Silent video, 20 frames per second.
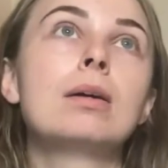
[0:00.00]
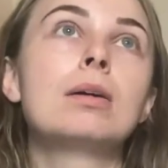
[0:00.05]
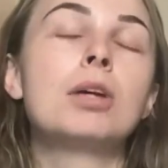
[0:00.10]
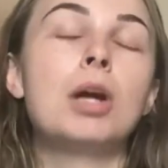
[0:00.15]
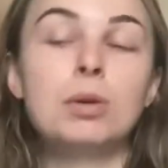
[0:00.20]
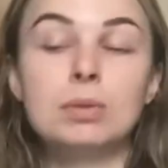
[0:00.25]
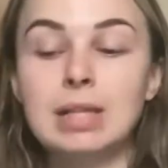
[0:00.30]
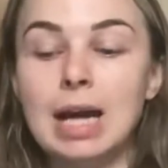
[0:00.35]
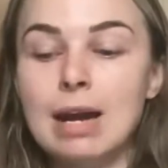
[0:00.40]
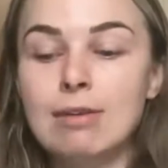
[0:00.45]

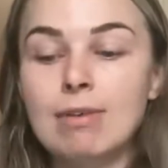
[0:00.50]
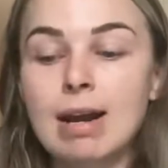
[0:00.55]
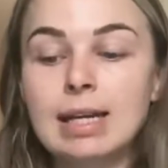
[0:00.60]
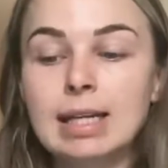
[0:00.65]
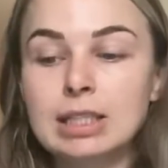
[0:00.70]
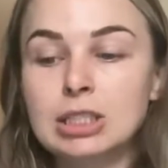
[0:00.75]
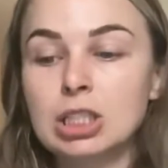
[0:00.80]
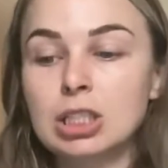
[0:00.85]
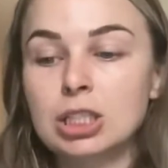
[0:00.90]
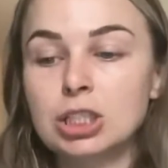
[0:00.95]
go
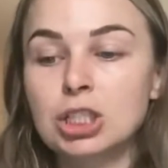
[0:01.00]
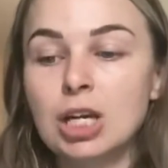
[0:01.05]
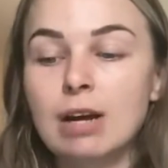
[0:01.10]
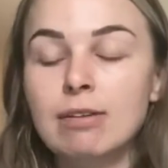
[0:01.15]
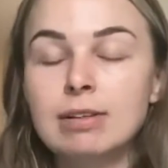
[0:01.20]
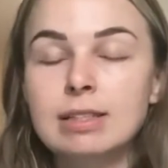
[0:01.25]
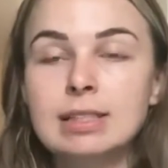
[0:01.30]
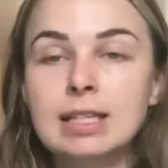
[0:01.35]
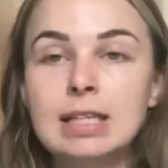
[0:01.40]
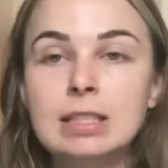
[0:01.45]
directly to the
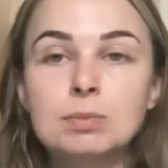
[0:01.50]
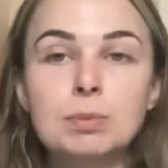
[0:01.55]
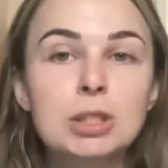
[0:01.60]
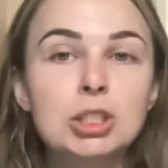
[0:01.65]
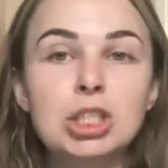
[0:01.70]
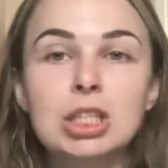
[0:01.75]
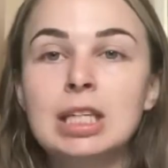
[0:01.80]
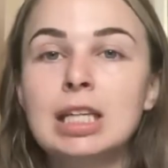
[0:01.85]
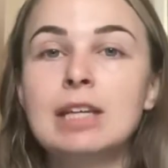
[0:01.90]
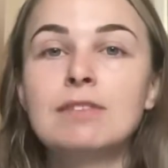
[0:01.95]
charities,
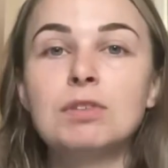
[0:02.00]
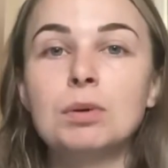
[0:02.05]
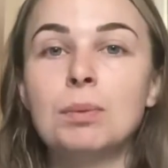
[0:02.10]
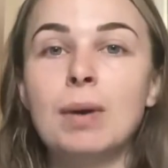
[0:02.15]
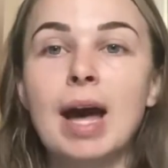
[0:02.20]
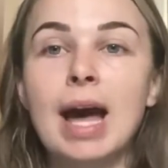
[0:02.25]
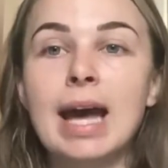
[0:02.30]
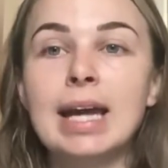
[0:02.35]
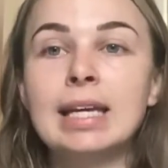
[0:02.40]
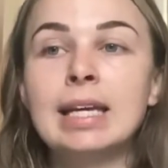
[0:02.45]
which either
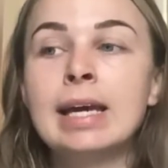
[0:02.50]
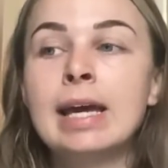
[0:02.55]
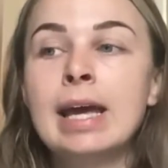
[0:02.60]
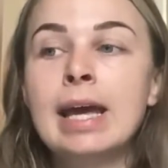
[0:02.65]
way,